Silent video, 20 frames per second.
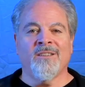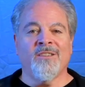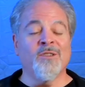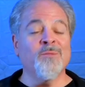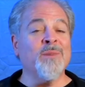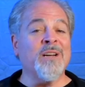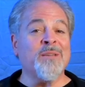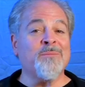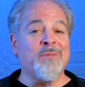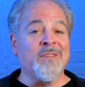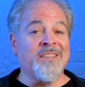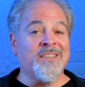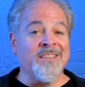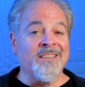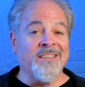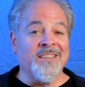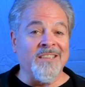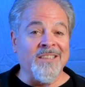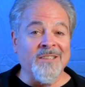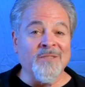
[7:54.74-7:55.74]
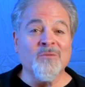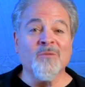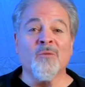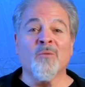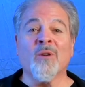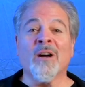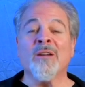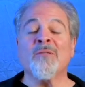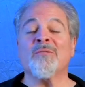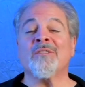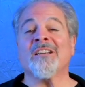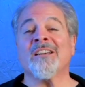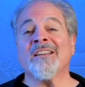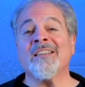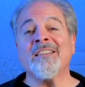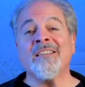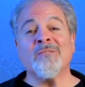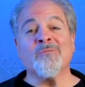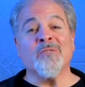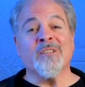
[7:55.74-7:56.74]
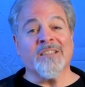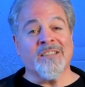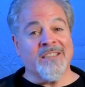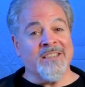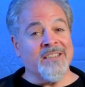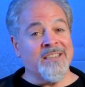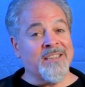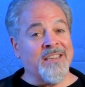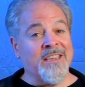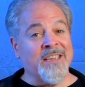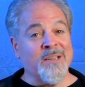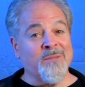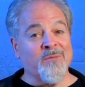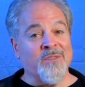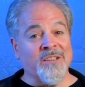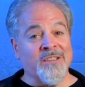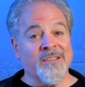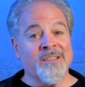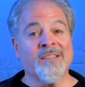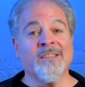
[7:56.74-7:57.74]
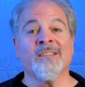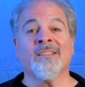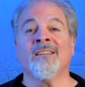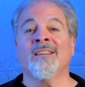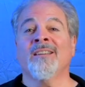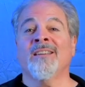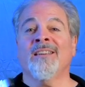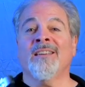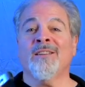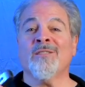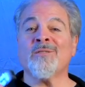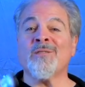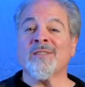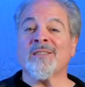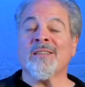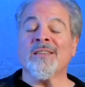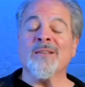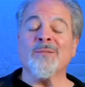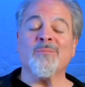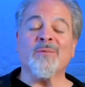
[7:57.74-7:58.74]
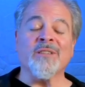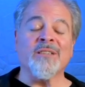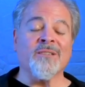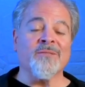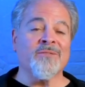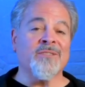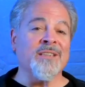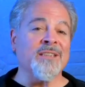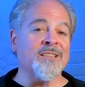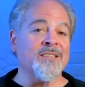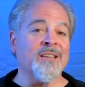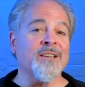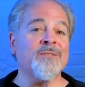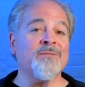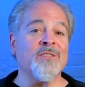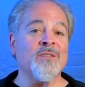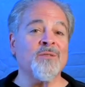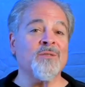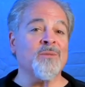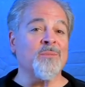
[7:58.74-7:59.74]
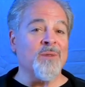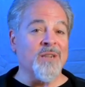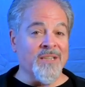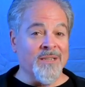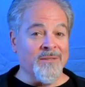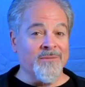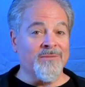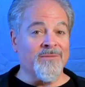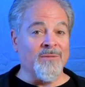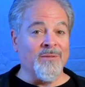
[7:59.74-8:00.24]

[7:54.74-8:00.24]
You might be thinking, why would I need one of these cameras? Here's a sampling of things I've used mine